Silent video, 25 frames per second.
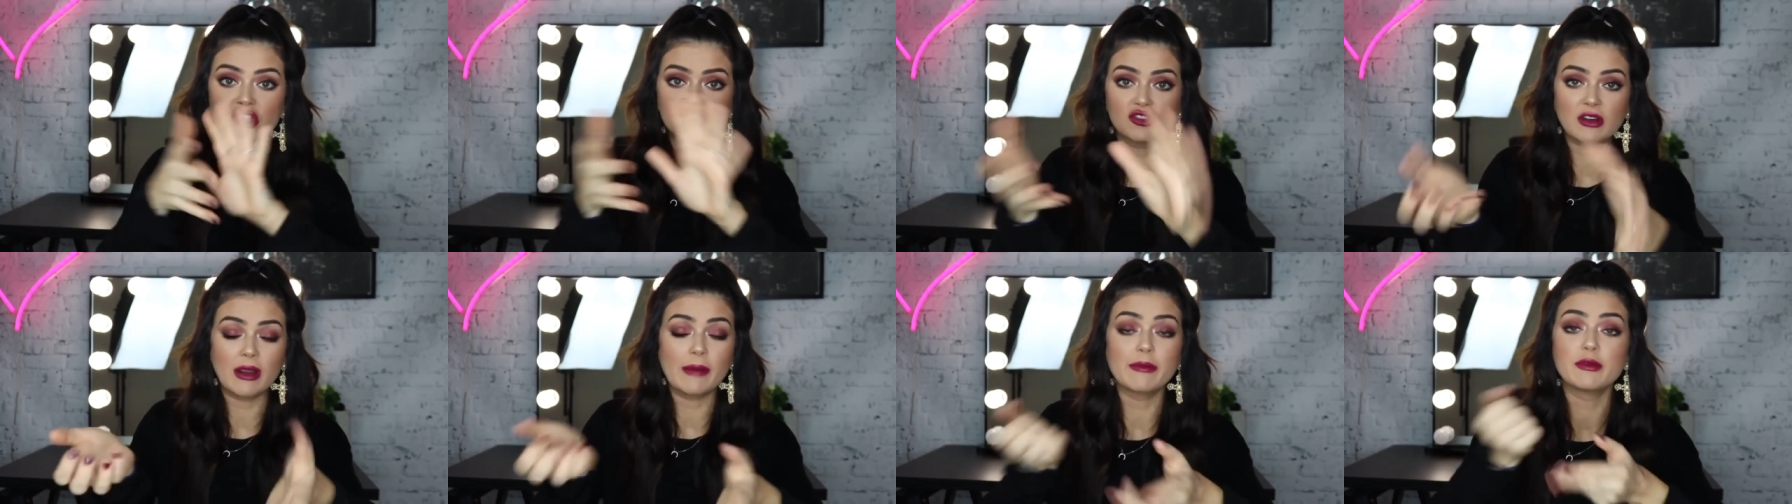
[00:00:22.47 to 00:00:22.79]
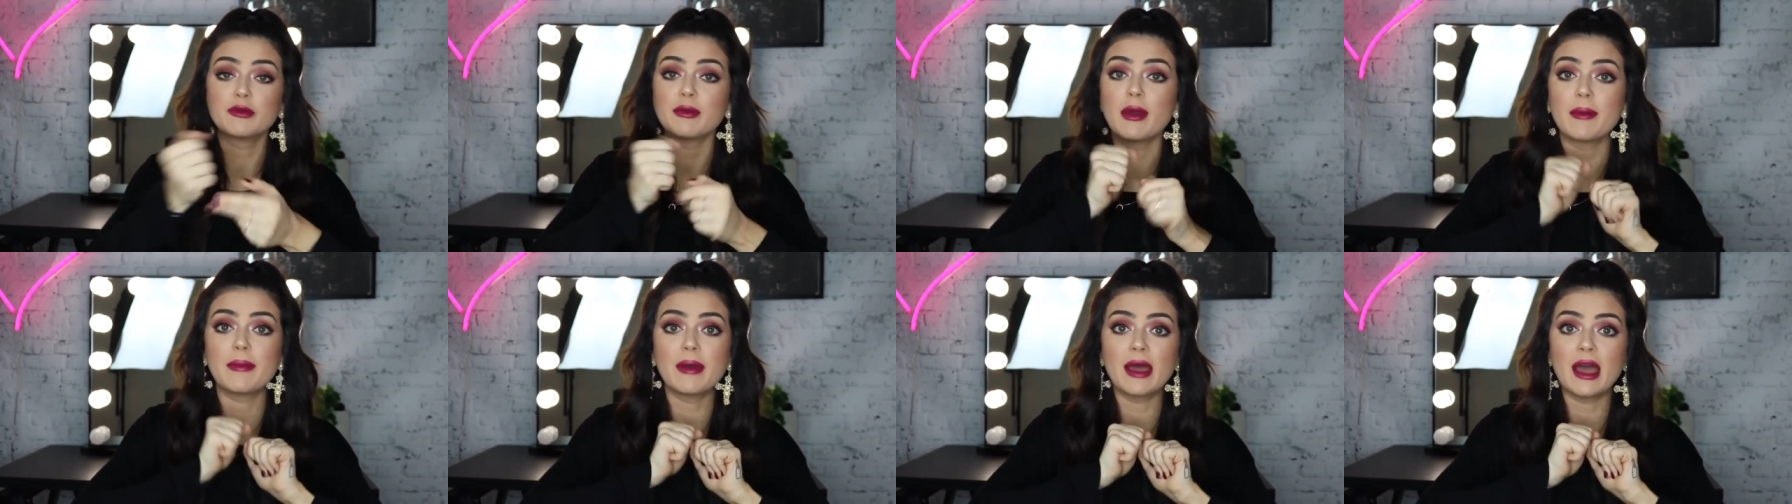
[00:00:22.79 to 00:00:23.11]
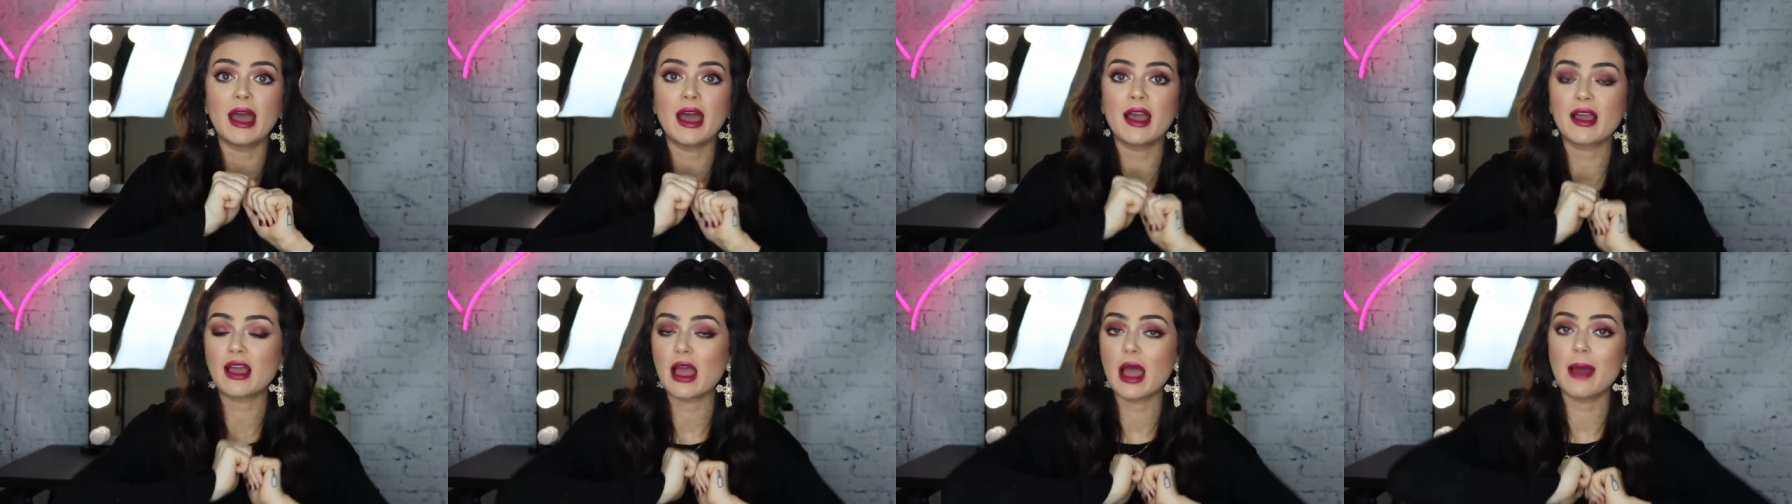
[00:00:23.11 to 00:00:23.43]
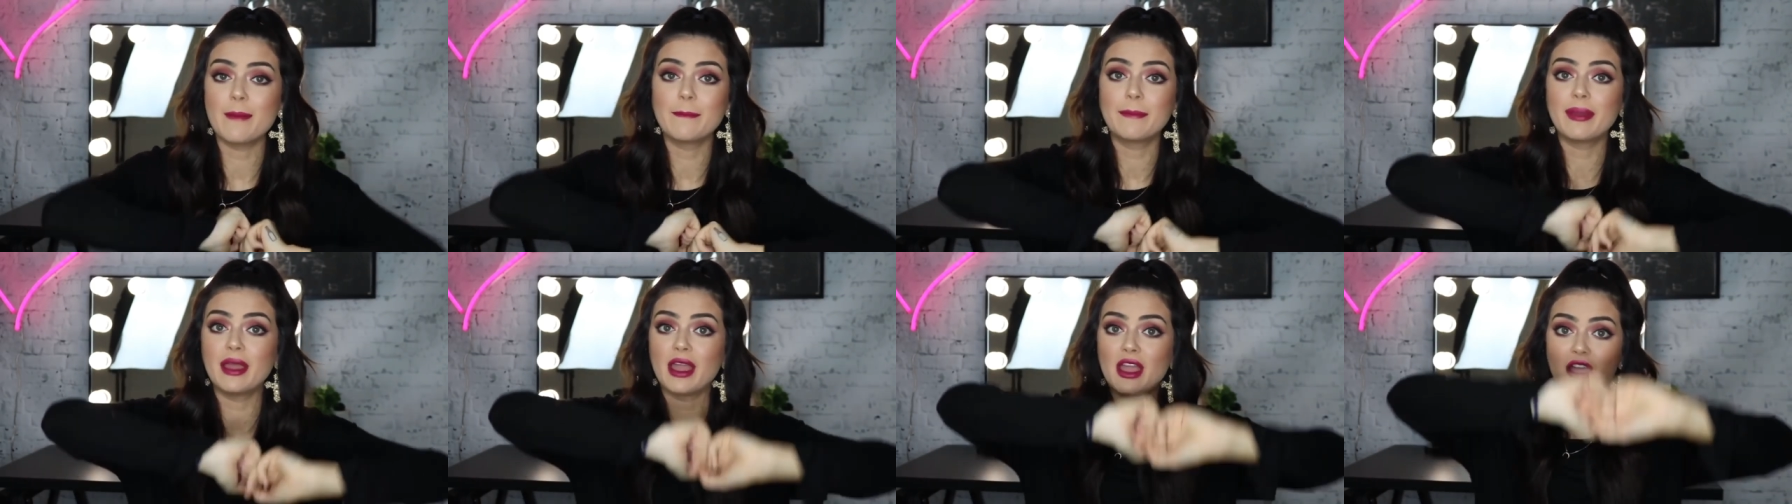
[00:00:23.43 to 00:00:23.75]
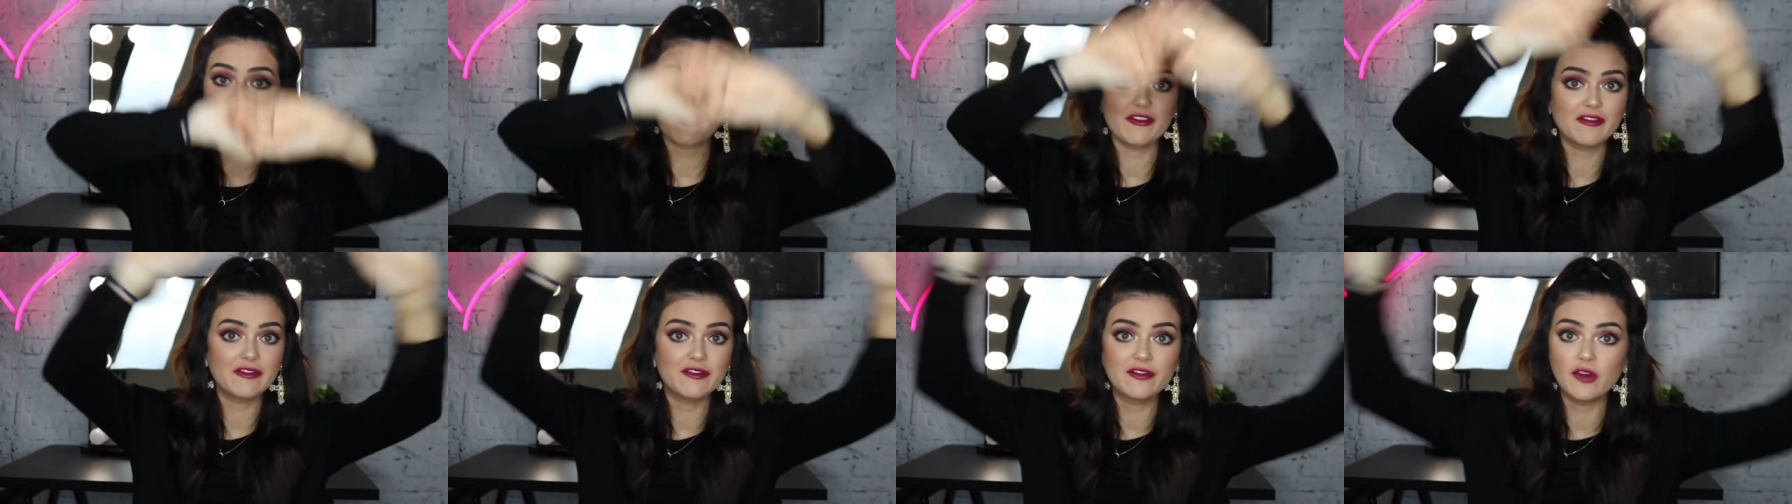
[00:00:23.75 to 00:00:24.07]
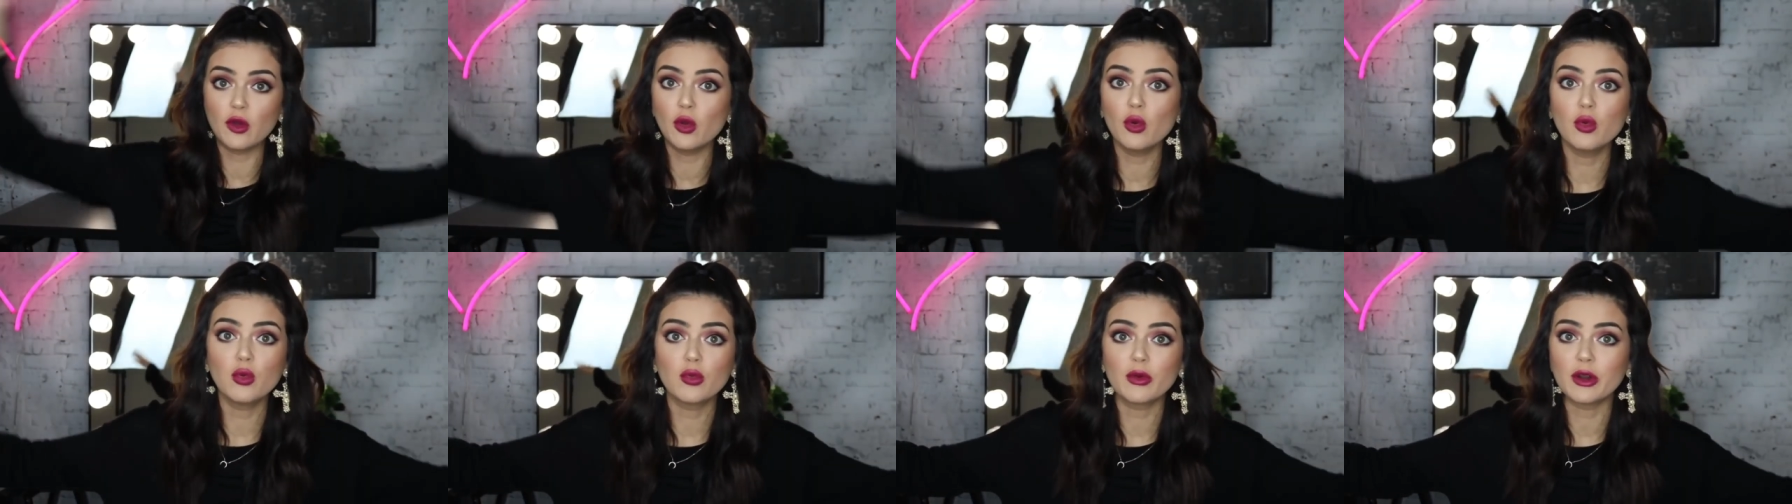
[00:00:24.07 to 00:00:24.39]
grabbed my bag. I'm being
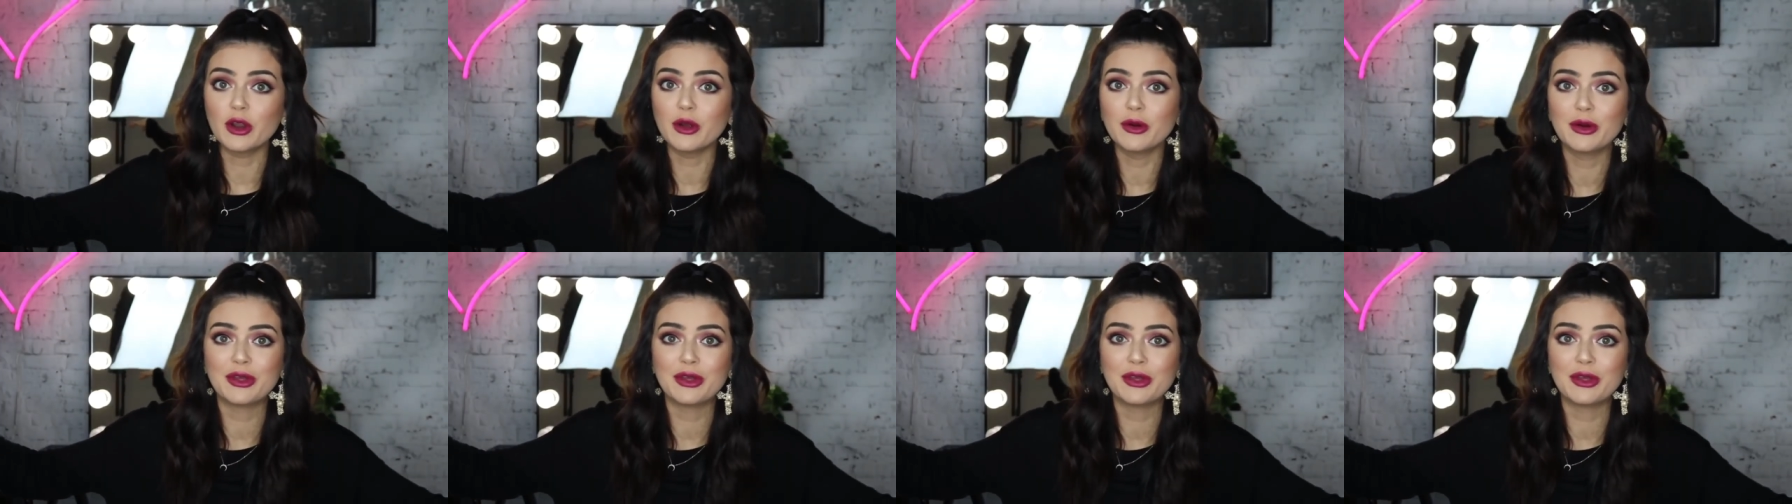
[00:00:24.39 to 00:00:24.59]
full real